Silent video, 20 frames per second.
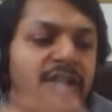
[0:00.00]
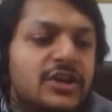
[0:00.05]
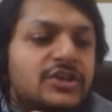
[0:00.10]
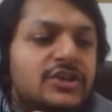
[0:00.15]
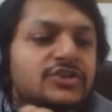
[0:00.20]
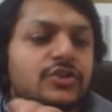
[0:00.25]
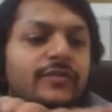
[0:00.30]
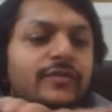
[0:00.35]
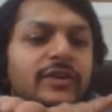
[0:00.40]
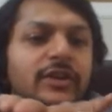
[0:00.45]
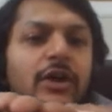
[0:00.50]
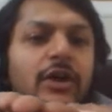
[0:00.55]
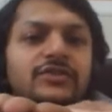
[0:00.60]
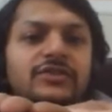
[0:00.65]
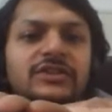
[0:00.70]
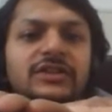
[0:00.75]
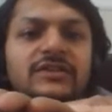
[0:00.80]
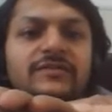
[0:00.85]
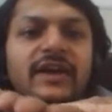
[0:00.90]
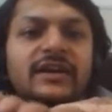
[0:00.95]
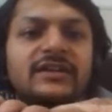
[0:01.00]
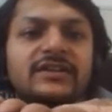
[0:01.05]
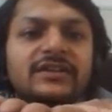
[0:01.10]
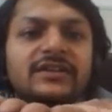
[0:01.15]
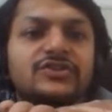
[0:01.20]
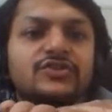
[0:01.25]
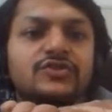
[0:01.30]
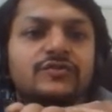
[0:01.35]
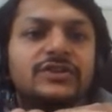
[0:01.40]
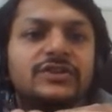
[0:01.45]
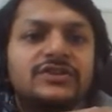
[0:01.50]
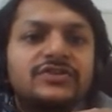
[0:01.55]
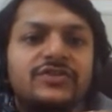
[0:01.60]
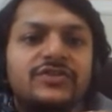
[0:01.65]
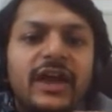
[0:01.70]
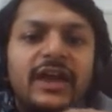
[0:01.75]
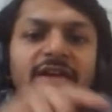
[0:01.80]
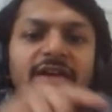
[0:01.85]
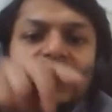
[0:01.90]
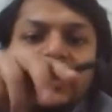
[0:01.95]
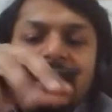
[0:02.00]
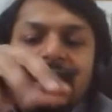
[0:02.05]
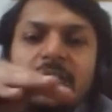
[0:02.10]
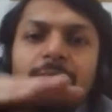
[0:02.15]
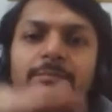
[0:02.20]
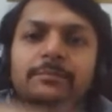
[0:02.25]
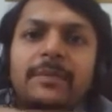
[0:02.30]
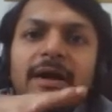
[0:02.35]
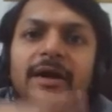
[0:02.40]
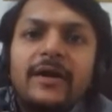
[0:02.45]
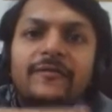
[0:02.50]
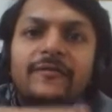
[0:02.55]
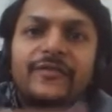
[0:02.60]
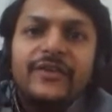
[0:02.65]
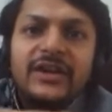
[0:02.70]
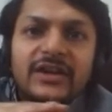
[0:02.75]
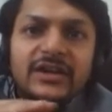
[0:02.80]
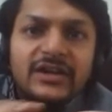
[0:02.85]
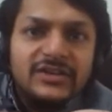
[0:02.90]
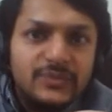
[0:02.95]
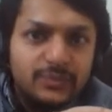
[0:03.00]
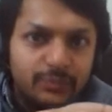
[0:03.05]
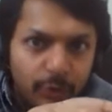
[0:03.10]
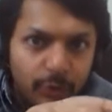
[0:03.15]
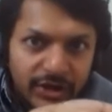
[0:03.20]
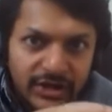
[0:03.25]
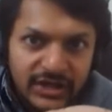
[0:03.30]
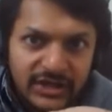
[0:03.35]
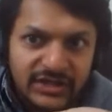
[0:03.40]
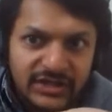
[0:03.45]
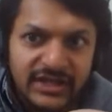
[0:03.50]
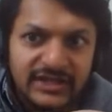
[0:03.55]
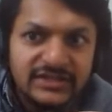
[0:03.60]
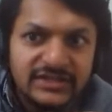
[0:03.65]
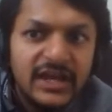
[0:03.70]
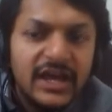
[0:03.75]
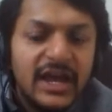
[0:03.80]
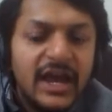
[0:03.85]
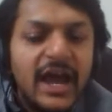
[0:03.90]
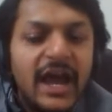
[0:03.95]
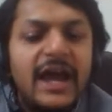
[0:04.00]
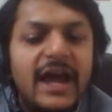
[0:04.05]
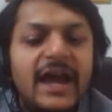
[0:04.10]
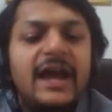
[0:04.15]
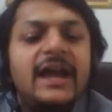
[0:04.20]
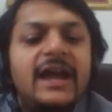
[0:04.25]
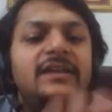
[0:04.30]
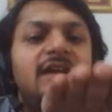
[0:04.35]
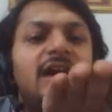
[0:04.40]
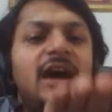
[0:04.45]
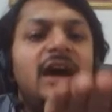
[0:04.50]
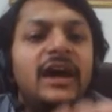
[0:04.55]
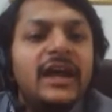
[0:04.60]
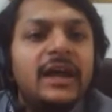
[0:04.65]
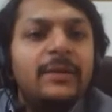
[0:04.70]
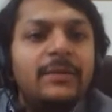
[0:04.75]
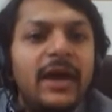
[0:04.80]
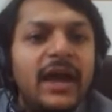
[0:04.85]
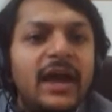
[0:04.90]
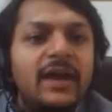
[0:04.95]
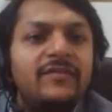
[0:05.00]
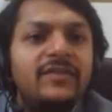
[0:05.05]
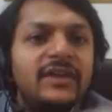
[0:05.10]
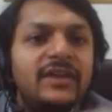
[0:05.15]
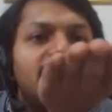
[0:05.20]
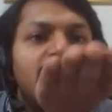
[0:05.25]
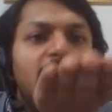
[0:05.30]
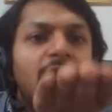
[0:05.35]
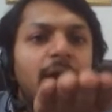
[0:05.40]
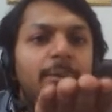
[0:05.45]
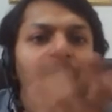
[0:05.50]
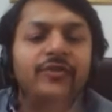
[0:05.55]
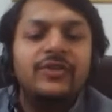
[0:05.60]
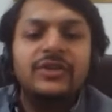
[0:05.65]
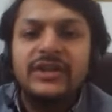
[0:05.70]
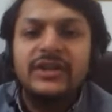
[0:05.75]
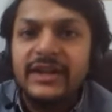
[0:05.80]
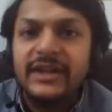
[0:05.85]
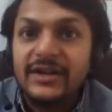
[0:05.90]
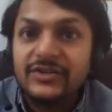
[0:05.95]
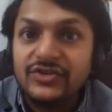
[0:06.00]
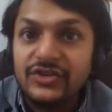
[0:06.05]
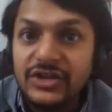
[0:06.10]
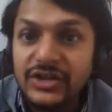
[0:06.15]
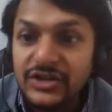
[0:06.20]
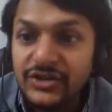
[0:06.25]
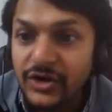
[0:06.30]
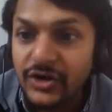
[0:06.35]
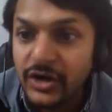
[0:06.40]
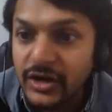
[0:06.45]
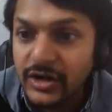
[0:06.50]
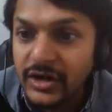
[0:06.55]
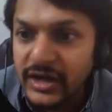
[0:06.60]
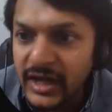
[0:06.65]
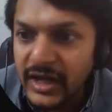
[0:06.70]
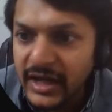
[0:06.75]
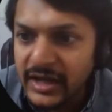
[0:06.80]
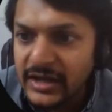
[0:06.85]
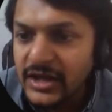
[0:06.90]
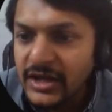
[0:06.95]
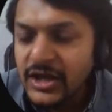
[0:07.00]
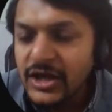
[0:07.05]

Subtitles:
So velocity vector is towards right, fingers pointing this, and I am having an upward direction here again.